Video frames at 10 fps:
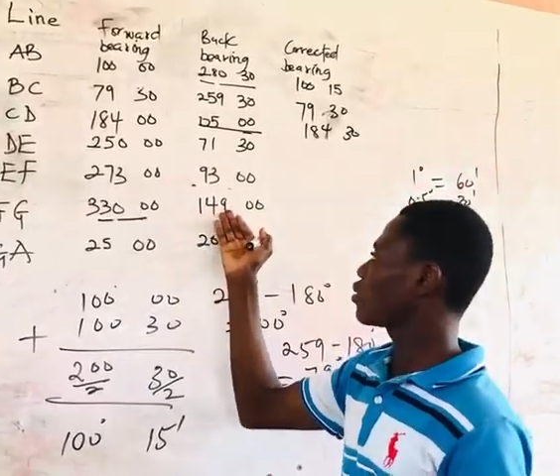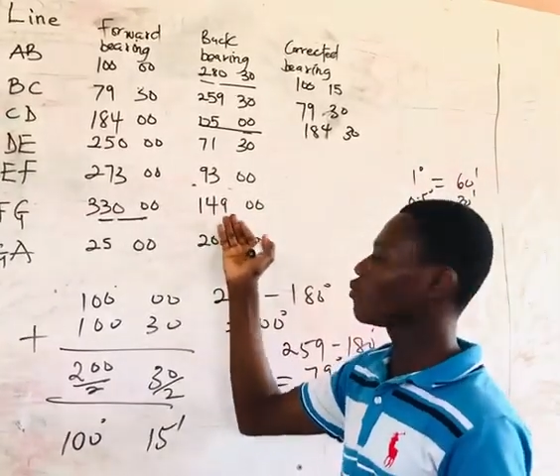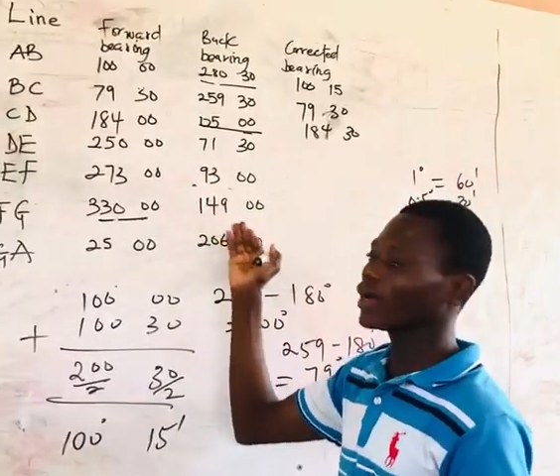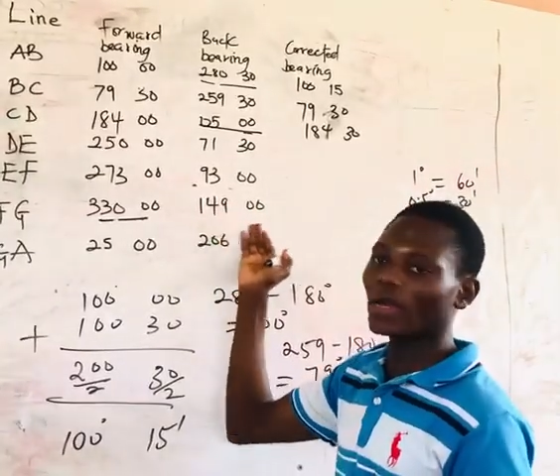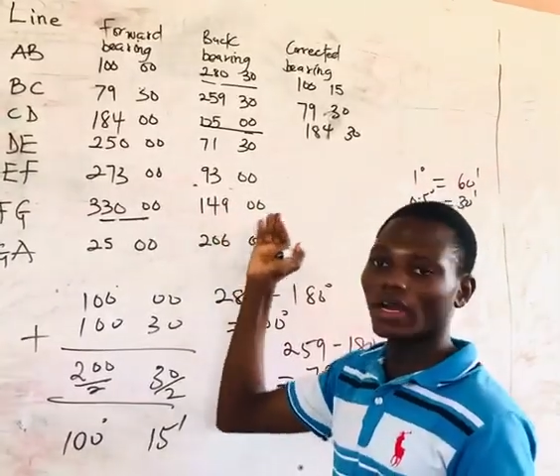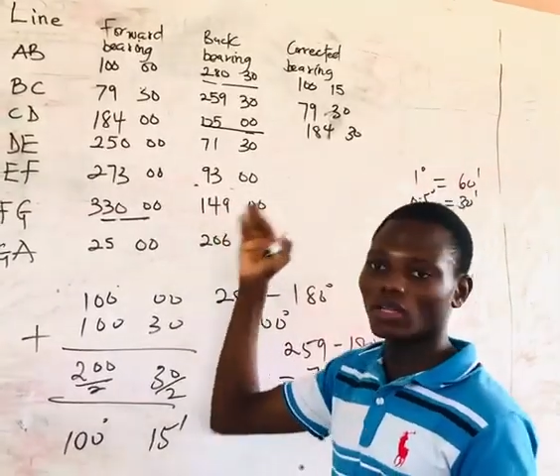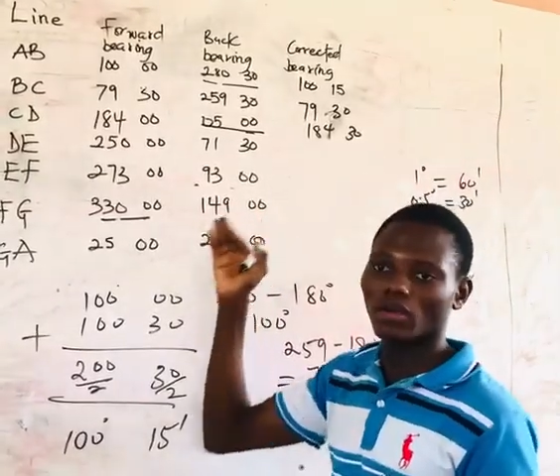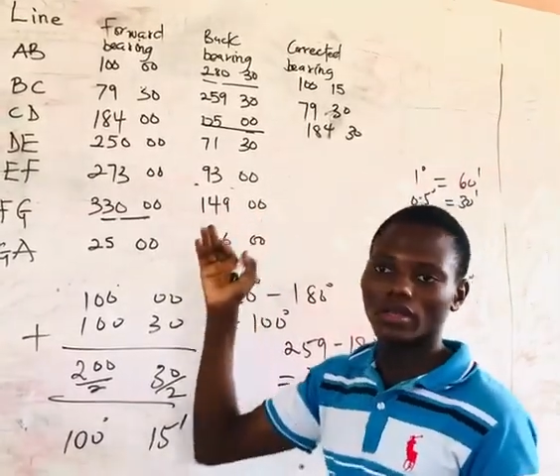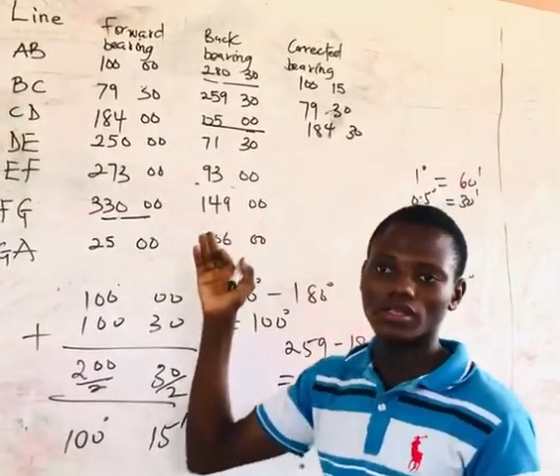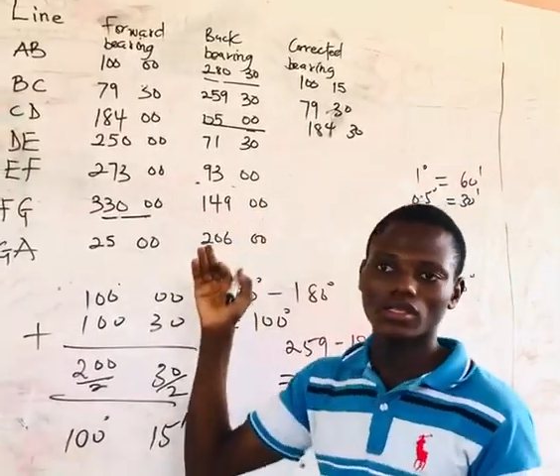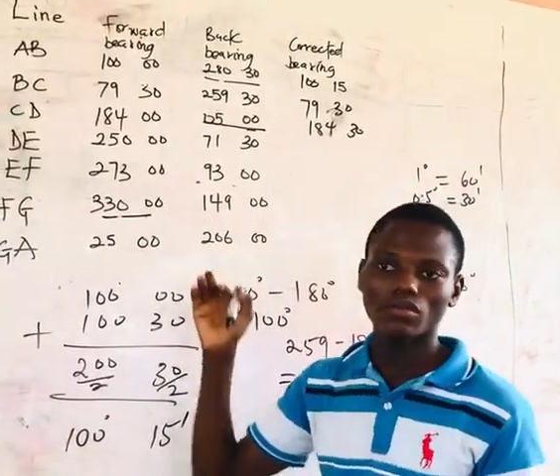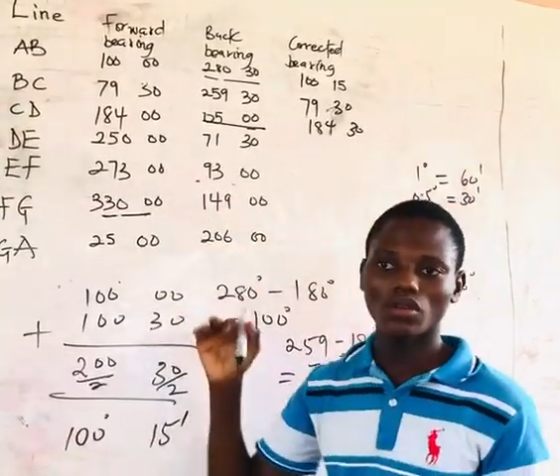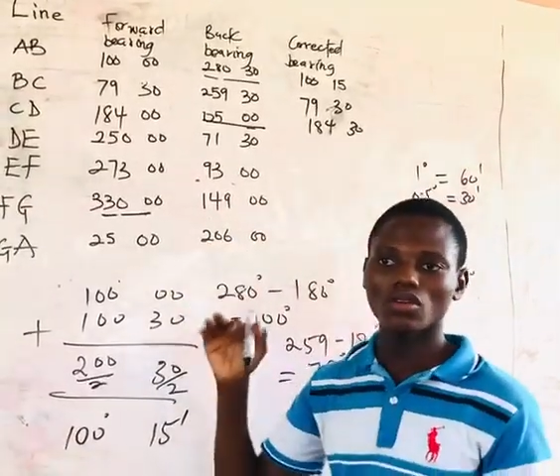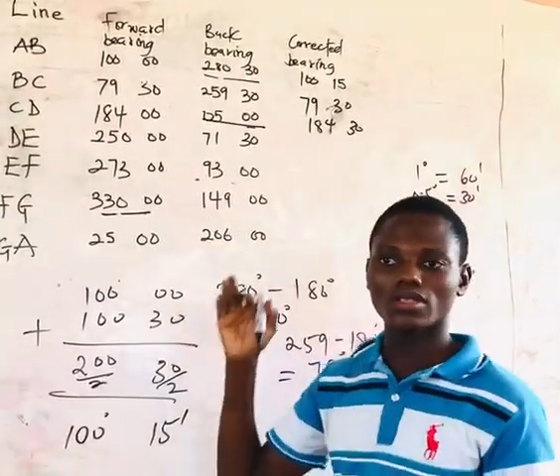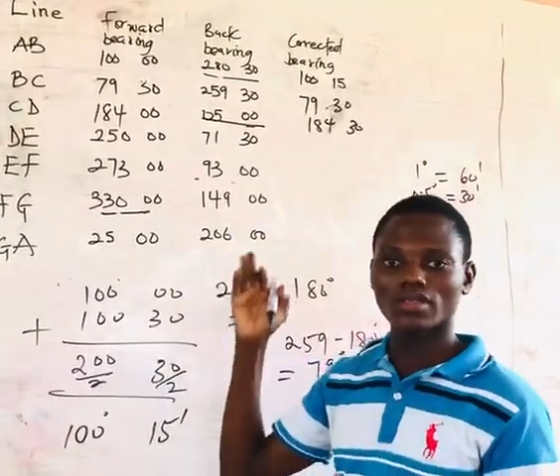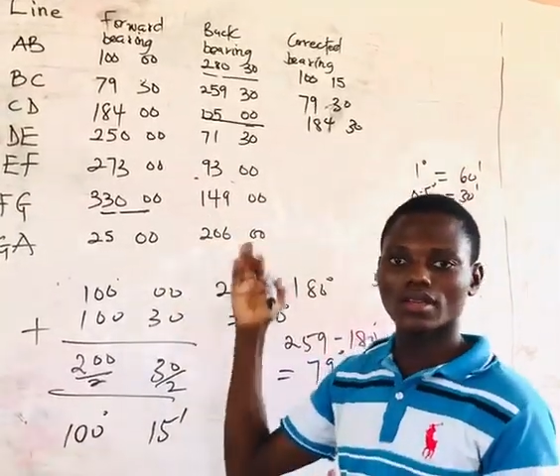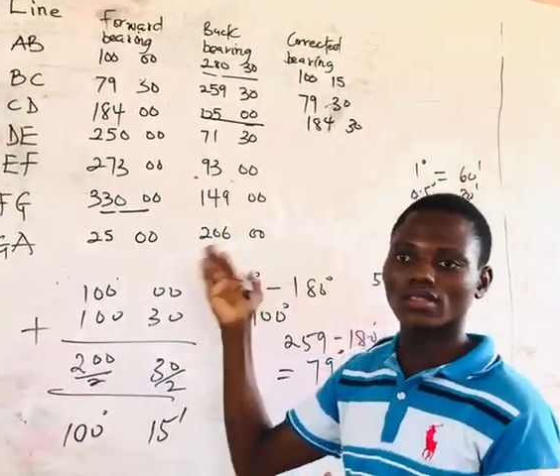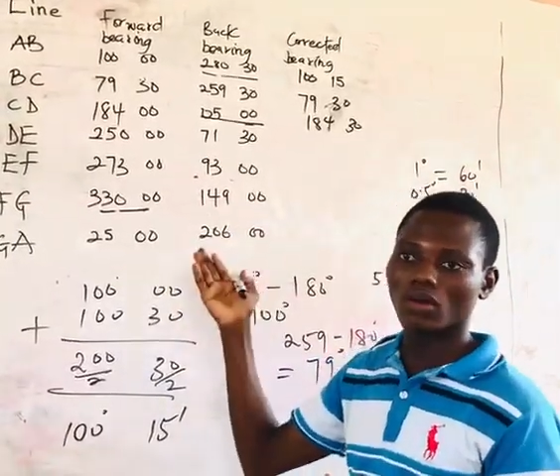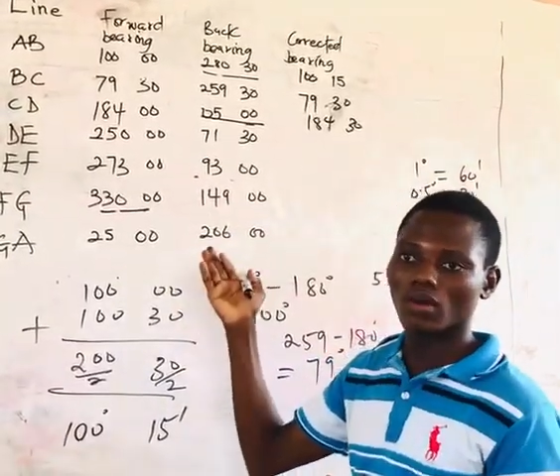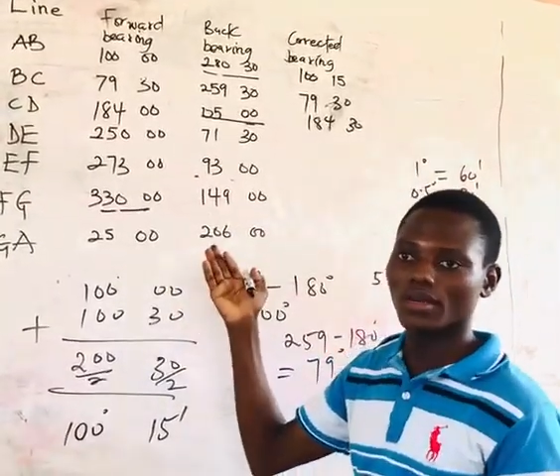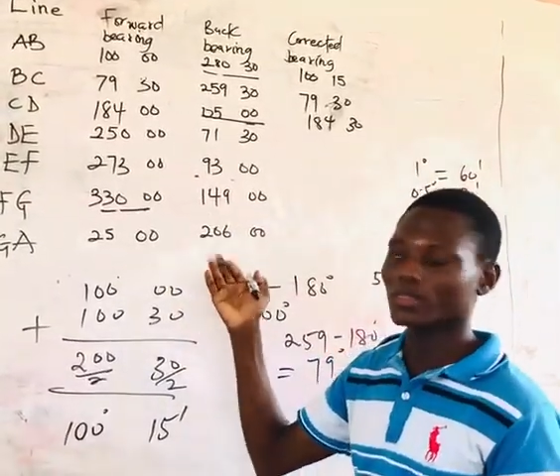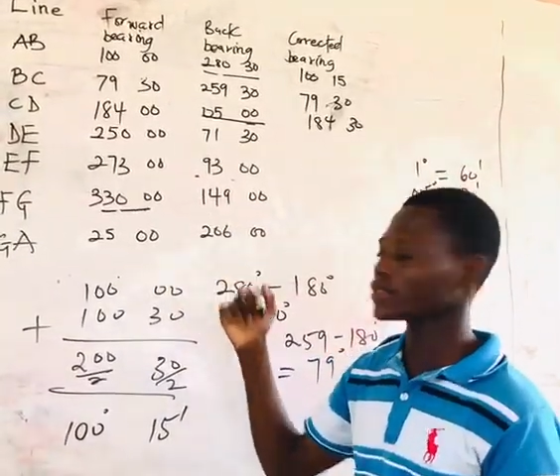by adding 180 because it's less than 180.